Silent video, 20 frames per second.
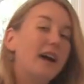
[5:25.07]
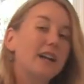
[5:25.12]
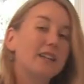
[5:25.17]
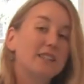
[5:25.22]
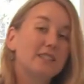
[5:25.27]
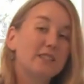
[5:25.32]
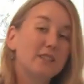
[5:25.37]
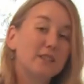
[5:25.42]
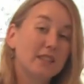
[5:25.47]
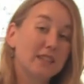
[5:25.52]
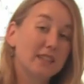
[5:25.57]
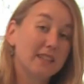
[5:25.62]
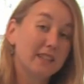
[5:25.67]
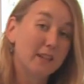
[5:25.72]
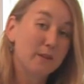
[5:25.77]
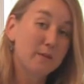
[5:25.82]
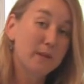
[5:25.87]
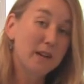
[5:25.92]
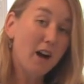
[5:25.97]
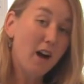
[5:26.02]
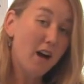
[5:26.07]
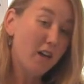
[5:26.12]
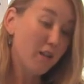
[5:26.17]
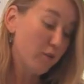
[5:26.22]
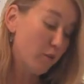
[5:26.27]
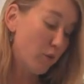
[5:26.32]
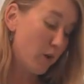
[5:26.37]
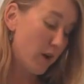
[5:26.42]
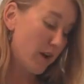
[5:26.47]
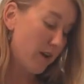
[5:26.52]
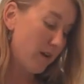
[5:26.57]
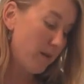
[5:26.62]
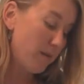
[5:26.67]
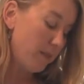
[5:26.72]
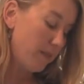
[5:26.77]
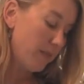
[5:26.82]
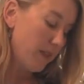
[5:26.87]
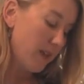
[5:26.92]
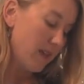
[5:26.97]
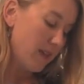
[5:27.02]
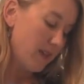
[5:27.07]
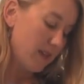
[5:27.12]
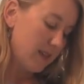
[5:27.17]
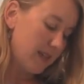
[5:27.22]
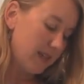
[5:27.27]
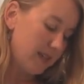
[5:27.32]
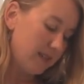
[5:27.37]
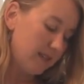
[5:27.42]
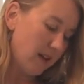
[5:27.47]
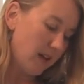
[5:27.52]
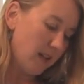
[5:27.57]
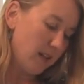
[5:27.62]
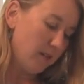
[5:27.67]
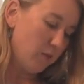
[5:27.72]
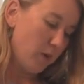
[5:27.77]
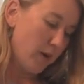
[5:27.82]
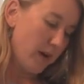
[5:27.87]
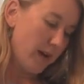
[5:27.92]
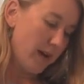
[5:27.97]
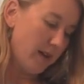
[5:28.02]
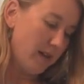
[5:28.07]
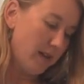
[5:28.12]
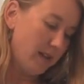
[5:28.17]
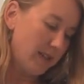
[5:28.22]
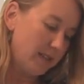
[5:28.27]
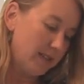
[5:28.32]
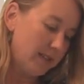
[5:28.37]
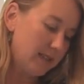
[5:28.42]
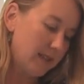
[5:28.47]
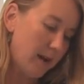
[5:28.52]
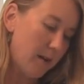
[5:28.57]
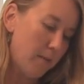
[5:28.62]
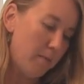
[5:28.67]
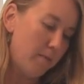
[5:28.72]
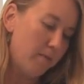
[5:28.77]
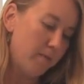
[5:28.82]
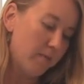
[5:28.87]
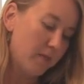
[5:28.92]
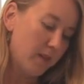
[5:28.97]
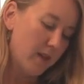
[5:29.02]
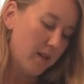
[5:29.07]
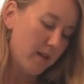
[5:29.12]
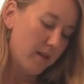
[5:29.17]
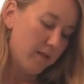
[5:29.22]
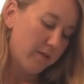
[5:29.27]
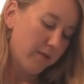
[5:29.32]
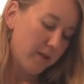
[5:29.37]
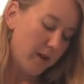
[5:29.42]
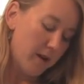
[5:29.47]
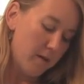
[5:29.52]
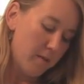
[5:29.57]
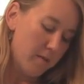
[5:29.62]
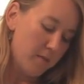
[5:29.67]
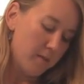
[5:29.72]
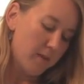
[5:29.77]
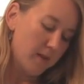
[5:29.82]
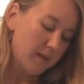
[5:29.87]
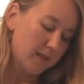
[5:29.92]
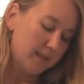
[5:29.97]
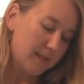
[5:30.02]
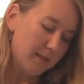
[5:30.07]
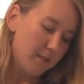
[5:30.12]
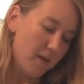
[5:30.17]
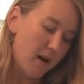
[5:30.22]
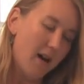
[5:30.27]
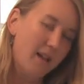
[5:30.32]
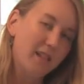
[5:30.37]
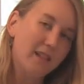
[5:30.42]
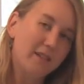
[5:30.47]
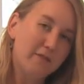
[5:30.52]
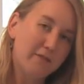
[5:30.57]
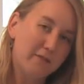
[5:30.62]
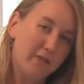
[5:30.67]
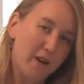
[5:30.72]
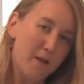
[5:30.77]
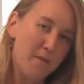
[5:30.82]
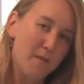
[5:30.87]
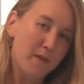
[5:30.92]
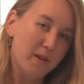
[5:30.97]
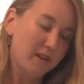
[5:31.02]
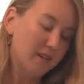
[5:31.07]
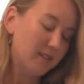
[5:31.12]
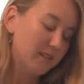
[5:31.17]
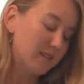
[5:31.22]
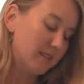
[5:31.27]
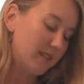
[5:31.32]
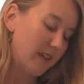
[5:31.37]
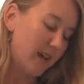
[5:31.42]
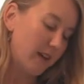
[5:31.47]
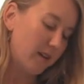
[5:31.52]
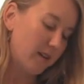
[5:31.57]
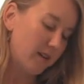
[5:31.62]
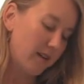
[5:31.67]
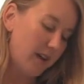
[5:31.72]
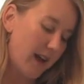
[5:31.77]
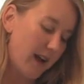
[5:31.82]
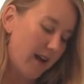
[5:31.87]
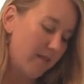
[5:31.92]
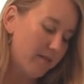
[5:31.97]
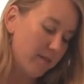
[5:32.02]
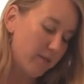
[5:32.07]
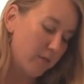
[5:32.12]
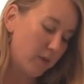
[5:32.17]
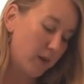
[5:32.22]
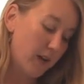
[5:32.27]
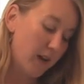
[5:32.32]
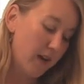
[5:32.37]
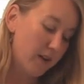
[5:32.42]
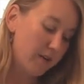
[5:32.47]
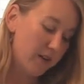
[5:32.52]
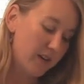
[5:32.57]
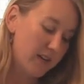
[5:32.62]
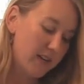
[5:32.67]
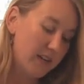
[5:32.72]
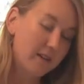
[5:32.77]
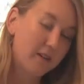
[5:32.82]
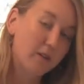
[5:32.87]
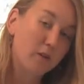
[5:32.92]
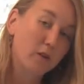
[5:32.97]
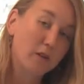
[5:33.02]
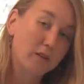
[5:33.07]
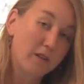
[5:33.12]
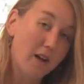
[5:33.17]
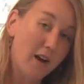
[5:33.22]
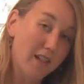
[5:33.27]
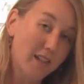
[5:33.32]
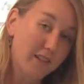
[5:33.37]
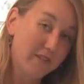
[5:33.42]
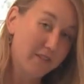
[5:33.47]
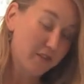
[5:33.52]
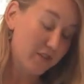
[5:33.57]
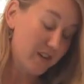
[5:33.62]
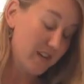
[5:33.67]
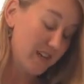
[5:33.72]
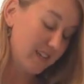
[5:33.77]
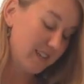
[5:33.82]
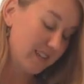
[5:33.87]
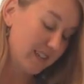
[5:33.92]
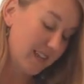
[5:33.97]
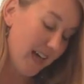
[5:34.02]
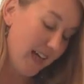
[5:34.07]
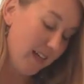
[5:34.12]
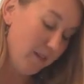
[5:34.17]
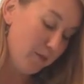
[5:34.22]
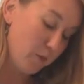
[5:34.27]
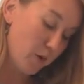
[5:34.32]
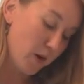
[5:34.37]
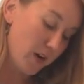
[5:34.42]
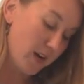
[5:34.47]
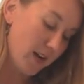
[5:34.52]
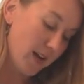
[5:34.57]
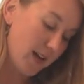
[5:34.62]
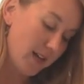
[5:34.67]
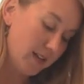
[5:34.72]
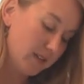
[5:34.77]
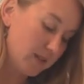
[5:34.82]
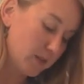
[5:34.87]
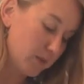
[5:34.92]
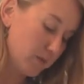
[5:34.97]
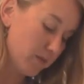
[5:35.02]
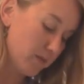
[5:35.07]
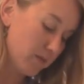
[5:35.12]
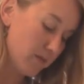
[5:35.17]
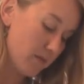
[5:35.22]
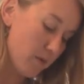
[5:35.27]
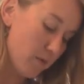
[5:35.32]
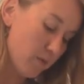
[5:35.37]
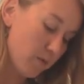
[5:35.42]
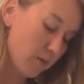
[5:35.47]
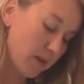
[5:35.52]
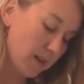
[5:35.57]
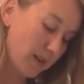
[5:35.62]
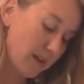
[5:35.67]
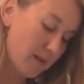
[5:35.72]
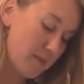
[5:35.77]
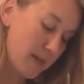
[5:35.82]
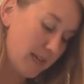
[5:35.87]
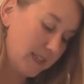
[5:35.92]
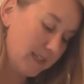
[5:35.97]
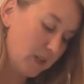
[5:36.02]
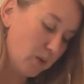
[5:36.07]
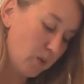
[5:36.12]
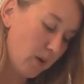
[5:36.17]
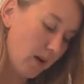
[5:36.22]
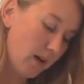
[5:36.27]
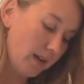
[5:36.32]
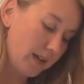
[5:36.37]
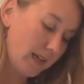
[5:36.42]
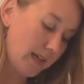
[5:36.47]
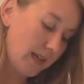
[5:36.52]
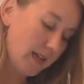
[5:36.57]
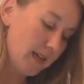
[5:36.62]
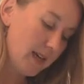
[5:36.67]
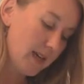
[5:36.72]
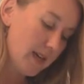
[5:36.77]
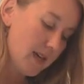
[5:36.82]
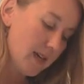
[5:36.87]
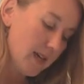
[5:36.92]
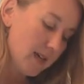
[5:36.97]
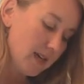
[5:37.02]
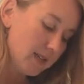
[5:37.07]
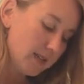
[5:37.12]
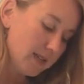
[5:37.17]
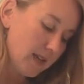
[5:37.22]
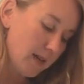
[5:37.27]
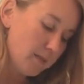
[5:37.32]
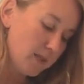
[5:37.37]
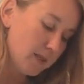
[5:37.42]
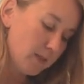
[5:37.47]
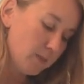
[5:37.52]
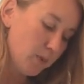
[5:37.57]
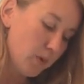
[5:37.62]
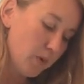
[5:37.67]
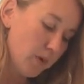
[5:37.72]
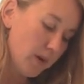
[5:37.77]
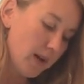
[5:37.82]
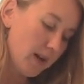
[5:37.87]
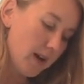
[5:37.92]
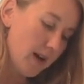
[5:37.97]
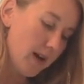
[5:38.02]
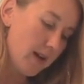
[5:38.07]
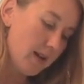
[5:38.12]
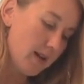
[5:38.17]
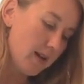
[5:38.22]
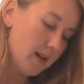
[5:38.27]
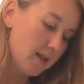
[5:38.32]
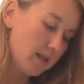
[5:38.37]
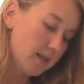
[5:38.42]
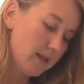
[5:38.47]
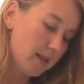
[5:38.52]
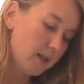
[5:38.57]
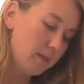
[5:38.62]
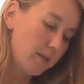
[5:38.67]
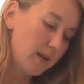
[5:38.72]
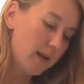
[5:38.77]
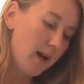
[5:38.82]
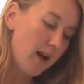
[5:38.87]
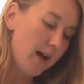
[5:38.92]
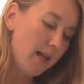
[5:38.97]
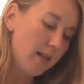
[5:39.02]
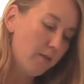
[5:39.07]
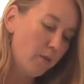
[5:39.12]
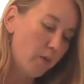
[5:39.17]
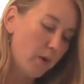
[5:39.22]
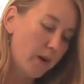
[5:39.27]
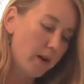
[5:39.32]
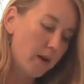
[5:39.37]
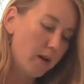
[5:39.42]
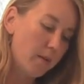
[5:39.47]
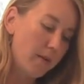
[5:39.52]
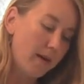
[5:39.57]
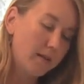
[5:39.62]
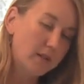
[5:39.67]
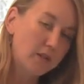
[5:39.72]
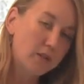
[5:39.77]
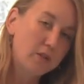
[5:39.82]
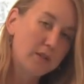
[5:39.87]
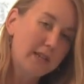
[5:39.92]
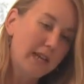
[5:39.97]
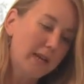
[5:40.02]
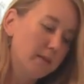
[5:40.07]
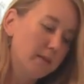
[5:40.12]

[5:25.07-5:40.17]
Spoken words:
I just use a little bit of olive oil. This olive oil is from some olive farmers that have 100-year-old olive trees in California. It's really amazing quality. So I'm just pouring on a little bit of olive oil, about 2